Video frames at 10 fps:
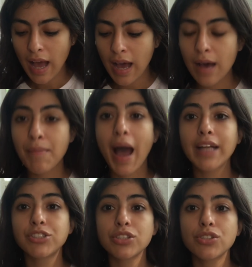
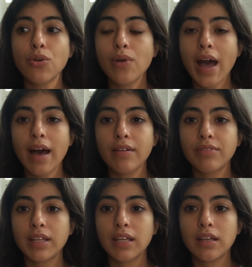I just don't
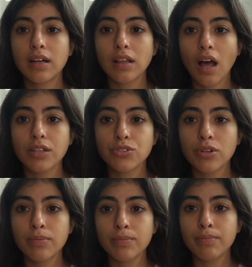have the
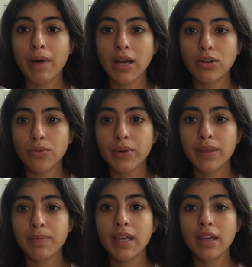Colostrum bottle
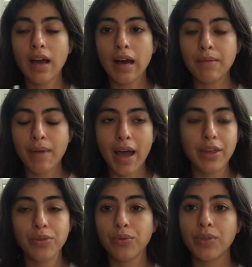with me.
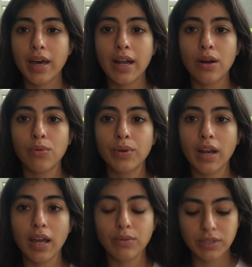I threw that out
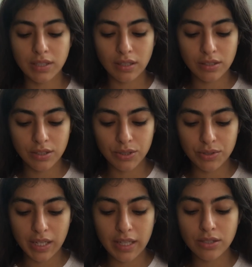when I was done
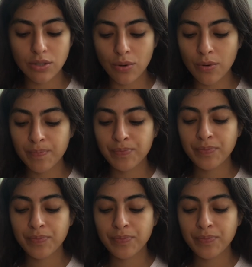using it. So